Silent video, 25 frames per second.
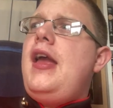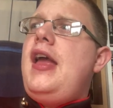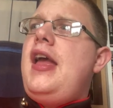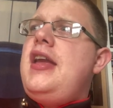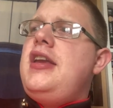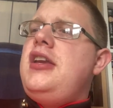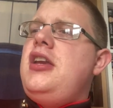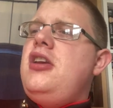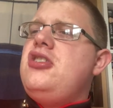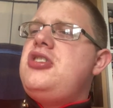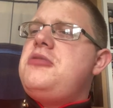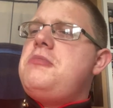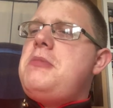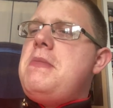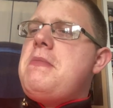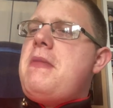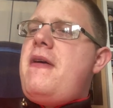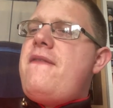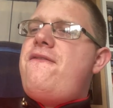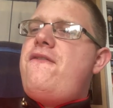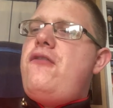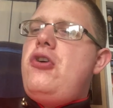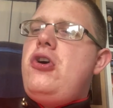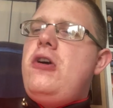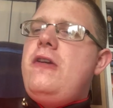It used to be my
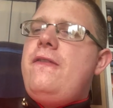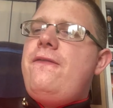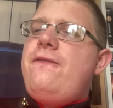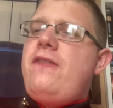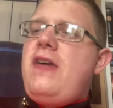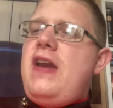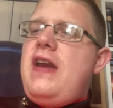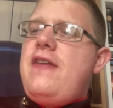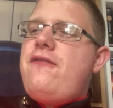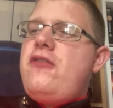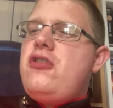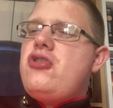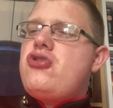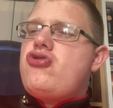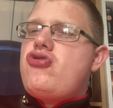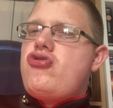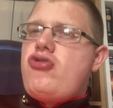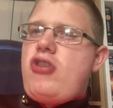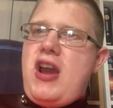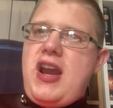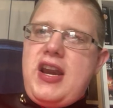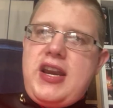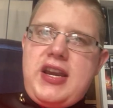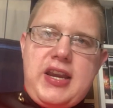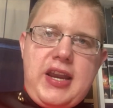third favourite
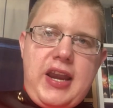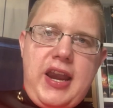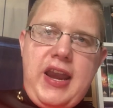Trek,